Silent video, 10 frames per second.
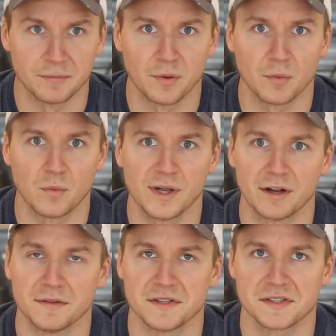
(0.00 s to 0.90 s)
But we
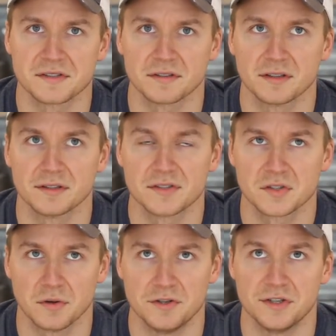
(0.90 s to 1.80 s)
are in this
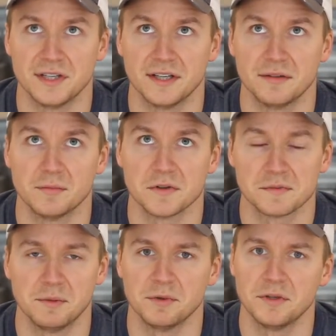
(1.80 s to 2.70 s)
storage unit.
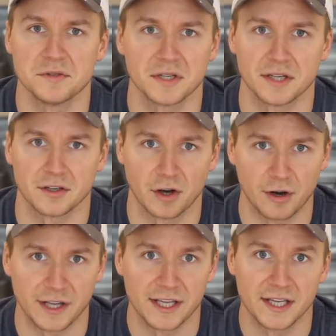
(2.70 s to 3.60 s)
Most people use like a
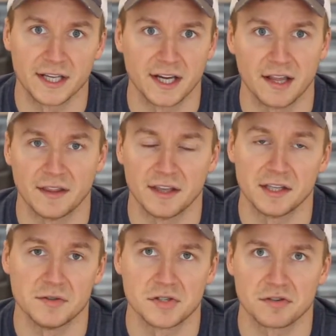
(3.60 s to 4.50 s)
gurney, and they
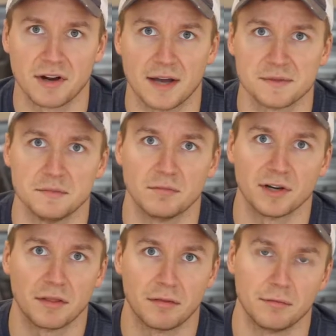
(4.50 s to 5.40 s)
use straps and
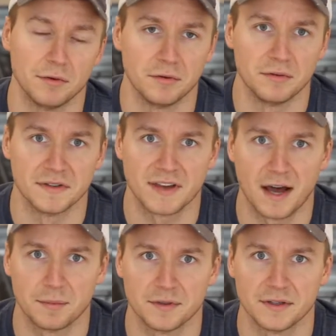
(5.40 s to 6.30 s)
bring it through the
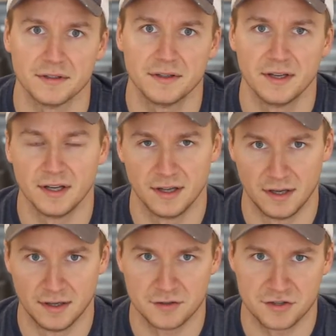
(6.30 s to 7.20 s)
top of the
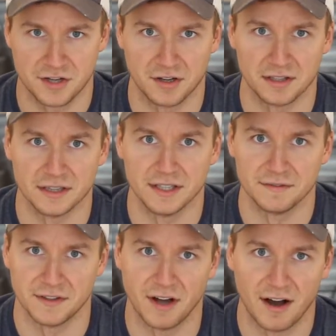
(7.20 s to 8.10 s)
shell and
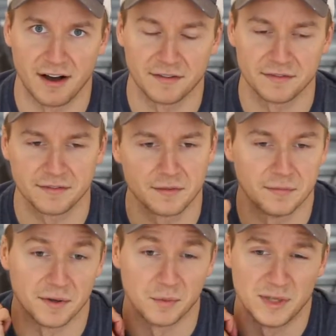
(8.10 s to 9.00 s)
lift it off.
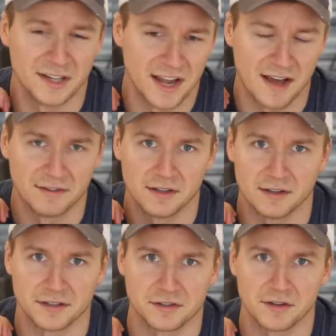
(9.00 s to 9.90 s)
But we didn't have that
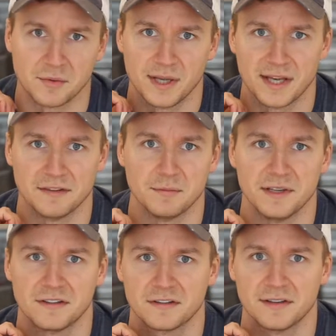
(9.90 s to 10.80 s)
luxury. We had to
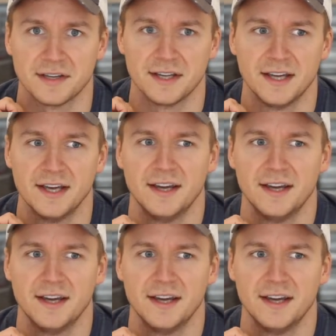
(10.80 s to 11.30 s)
basically